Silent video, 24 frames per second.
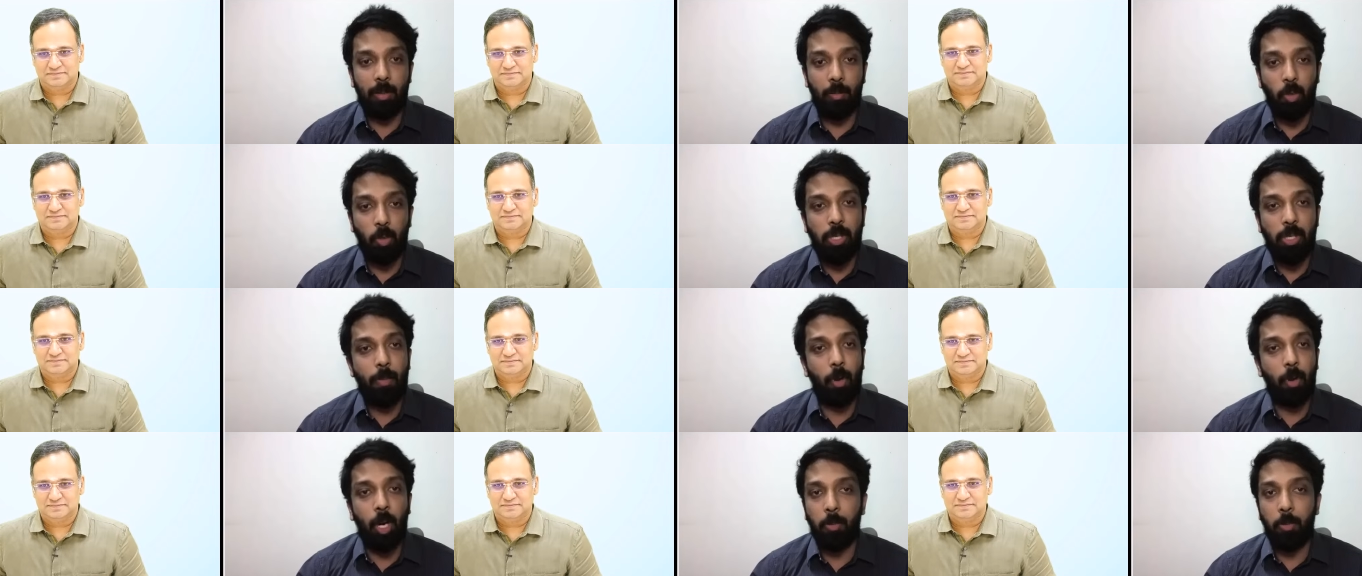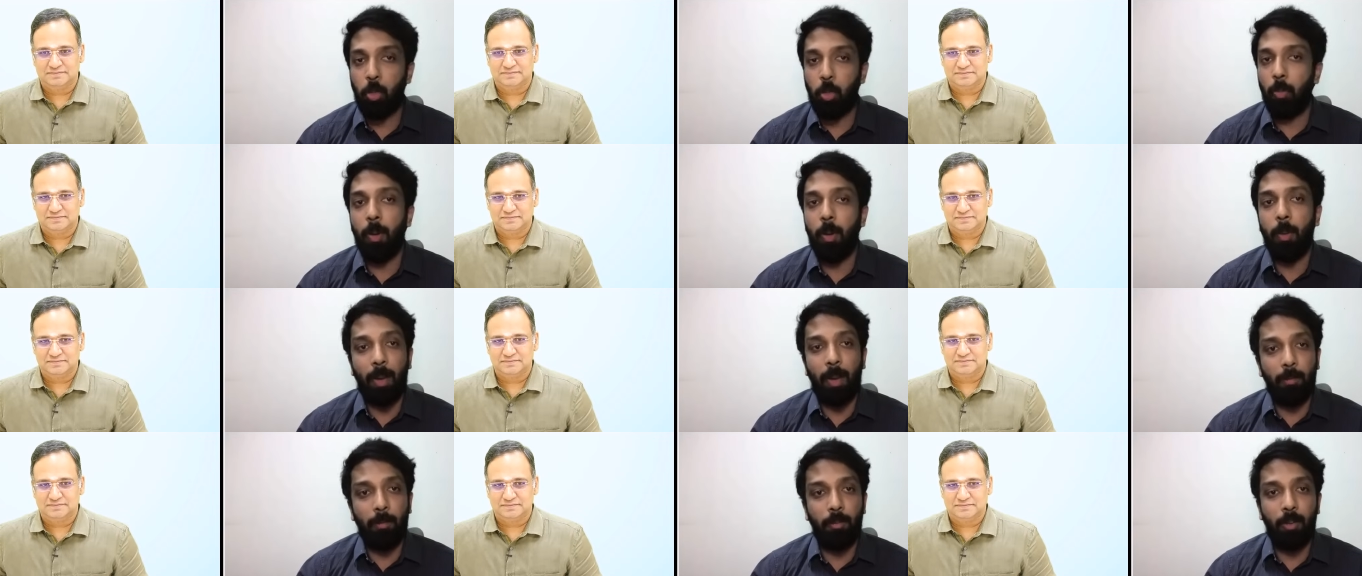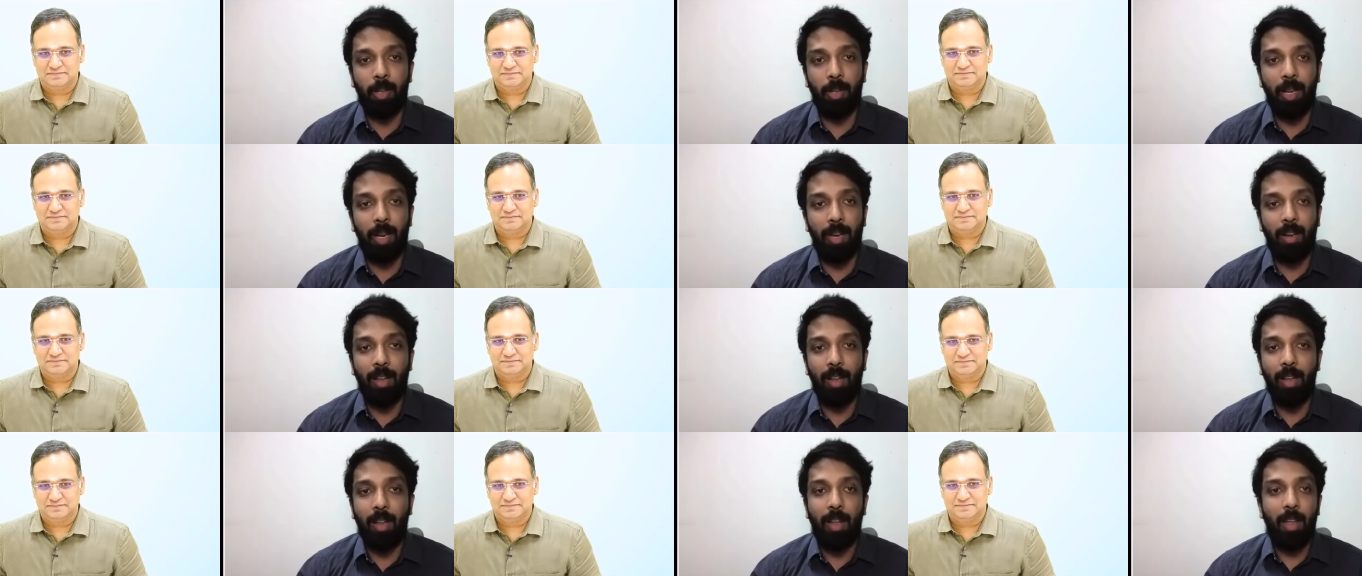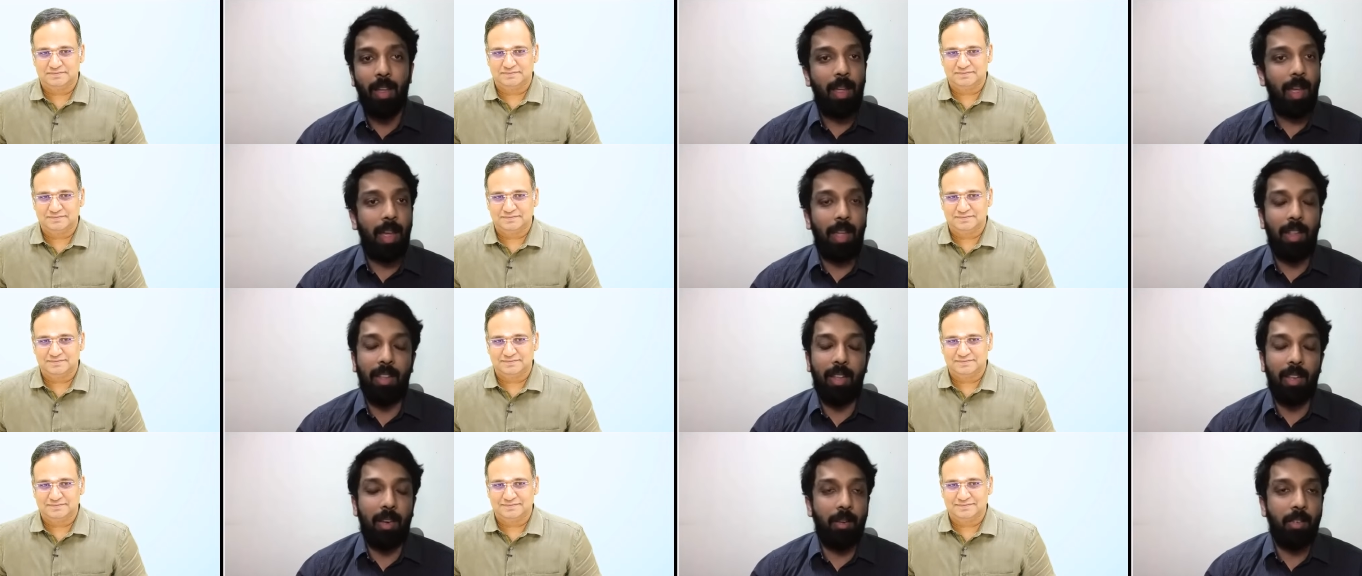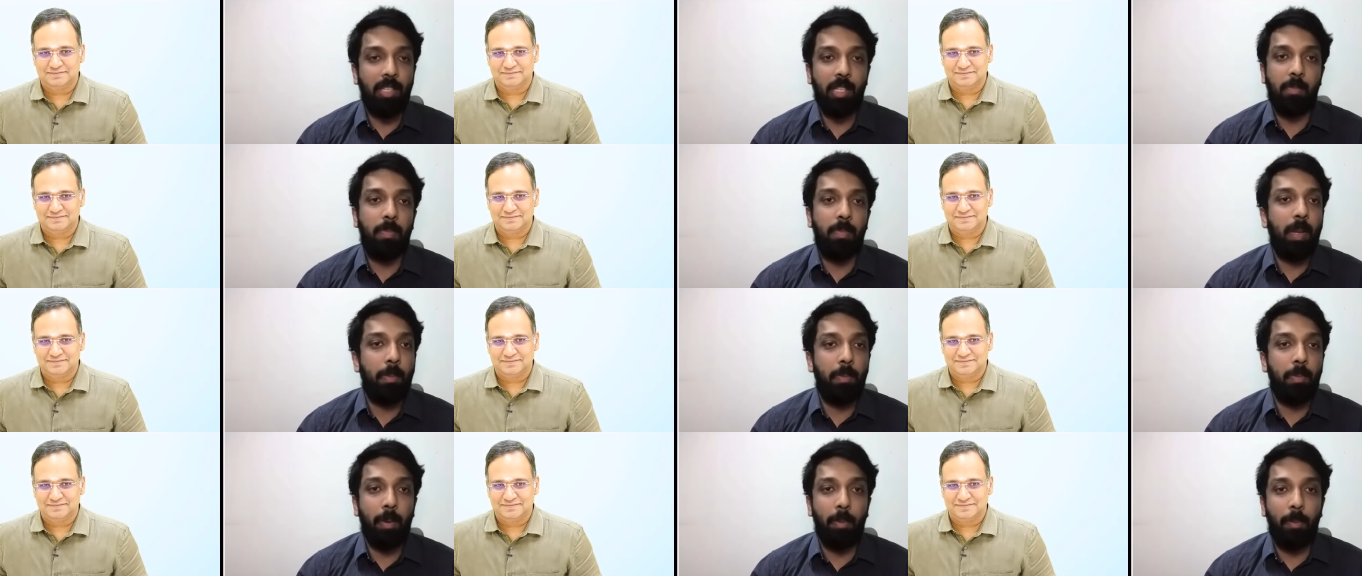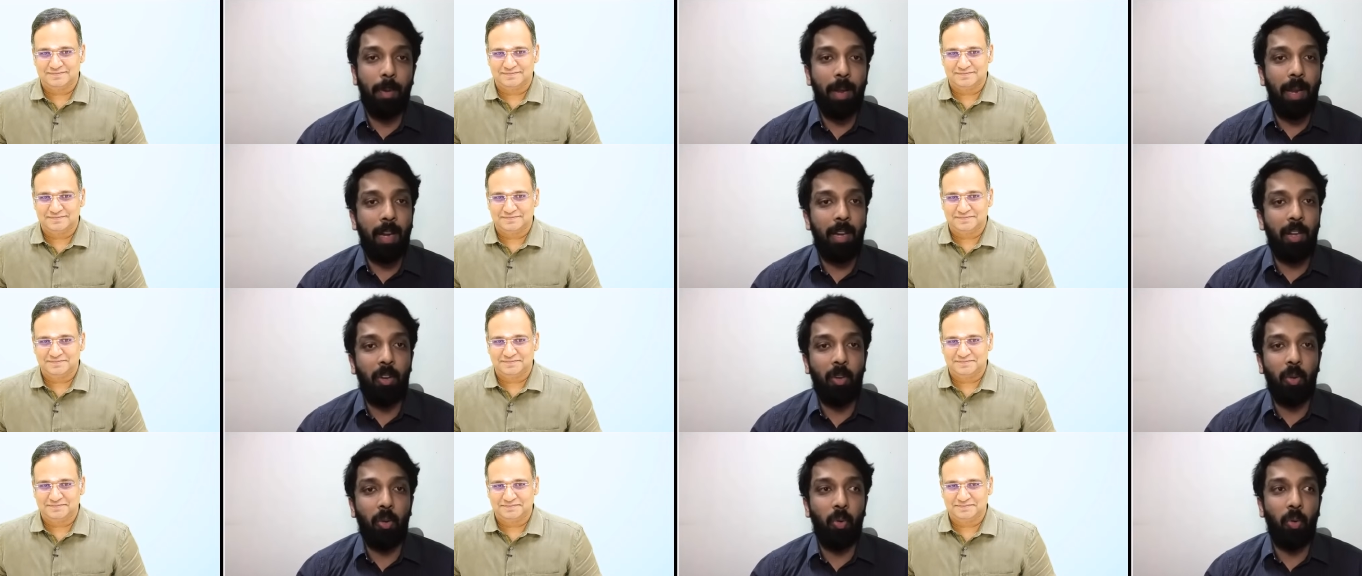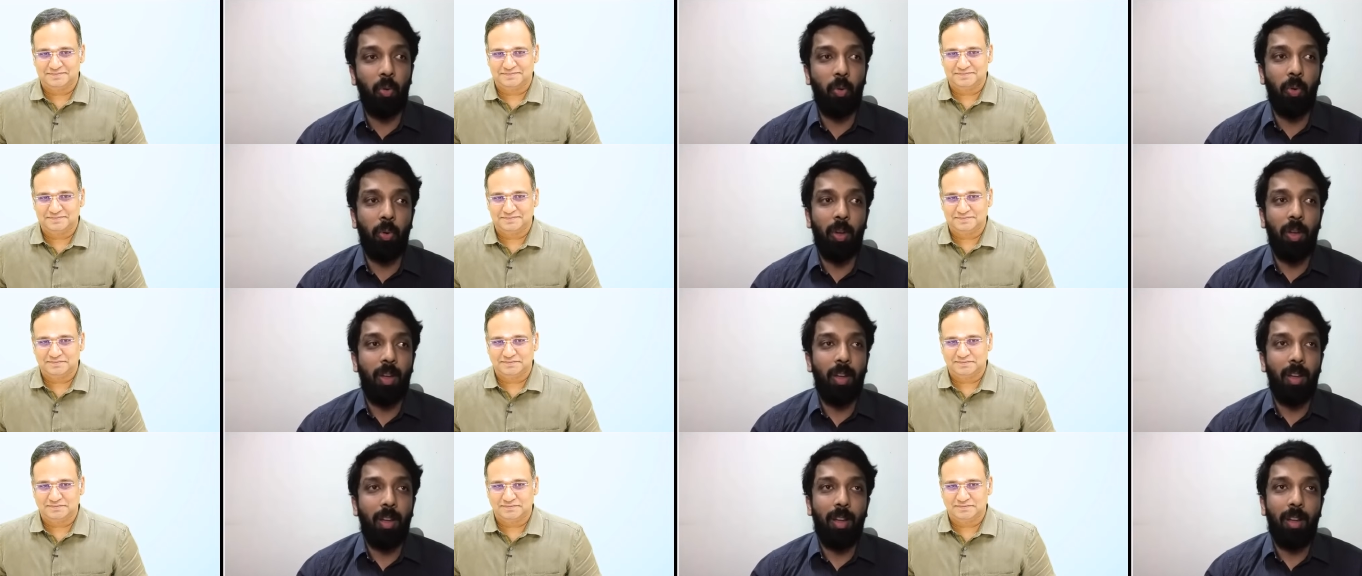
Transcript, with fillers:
Speaker 1: the most important, you prepare for that. And then just be prepared to